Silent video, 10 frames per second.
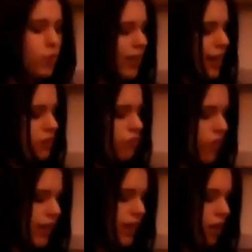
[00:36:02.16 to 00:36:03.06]
this is where it gets
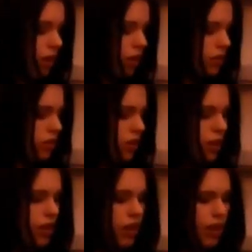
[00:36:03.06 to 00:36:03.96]
really hot.
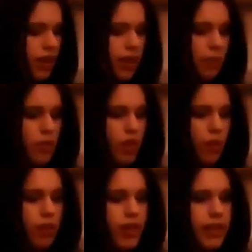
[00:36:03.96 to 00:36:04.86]
You
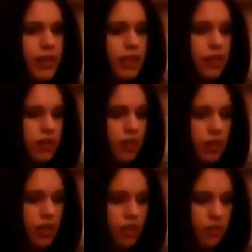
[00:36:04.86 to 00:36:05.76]
don't want to heat it
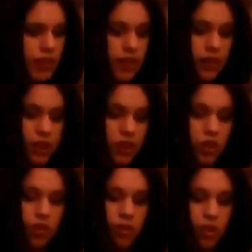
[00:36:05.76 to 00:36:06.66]
to the
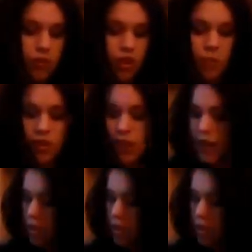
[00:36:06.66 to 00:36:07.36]
ridiculous nuclear thermo